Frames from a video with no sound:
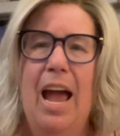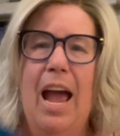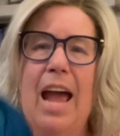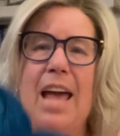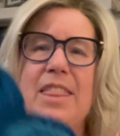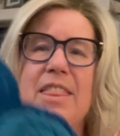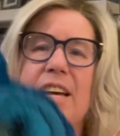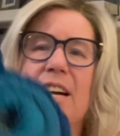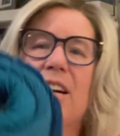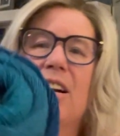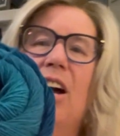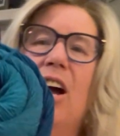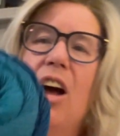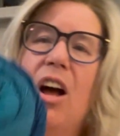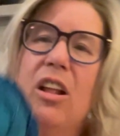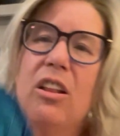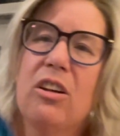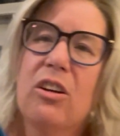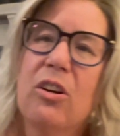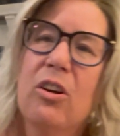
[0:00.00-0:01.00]
and the
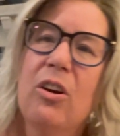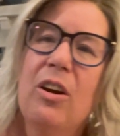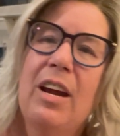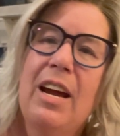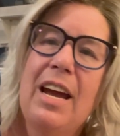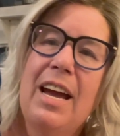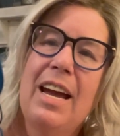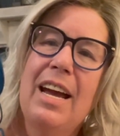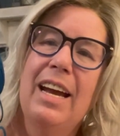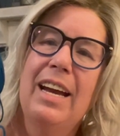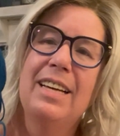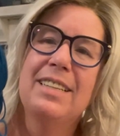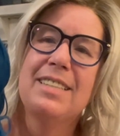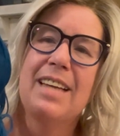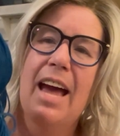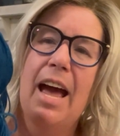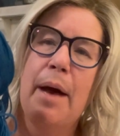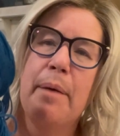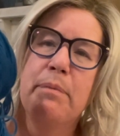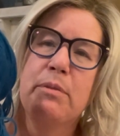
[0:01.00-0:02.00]
color is
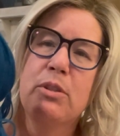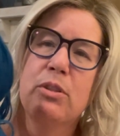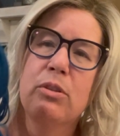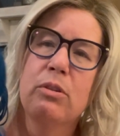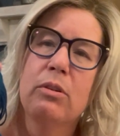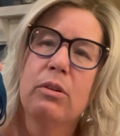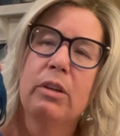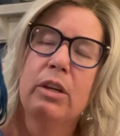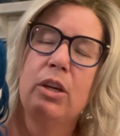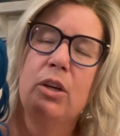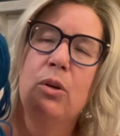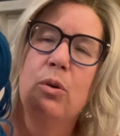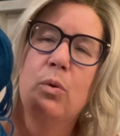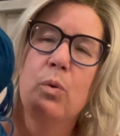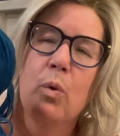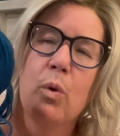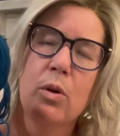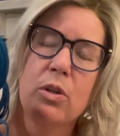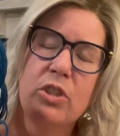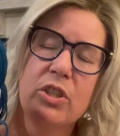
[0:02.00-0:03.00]
absolutely
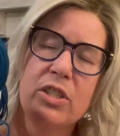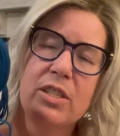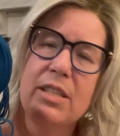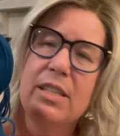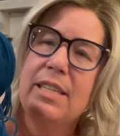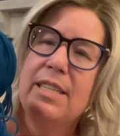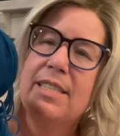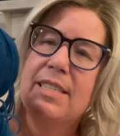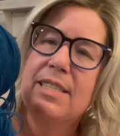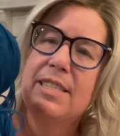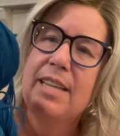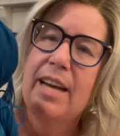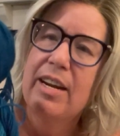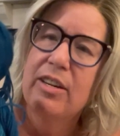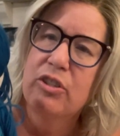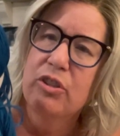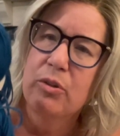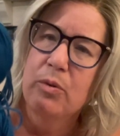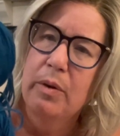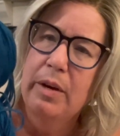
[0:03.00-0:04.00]
gorgeously
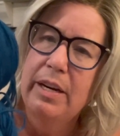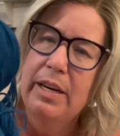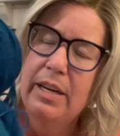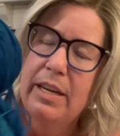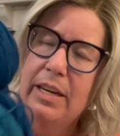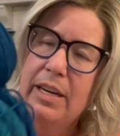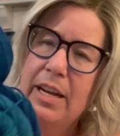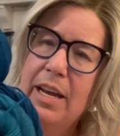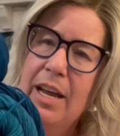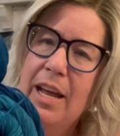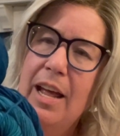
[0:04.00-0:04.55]
saturated.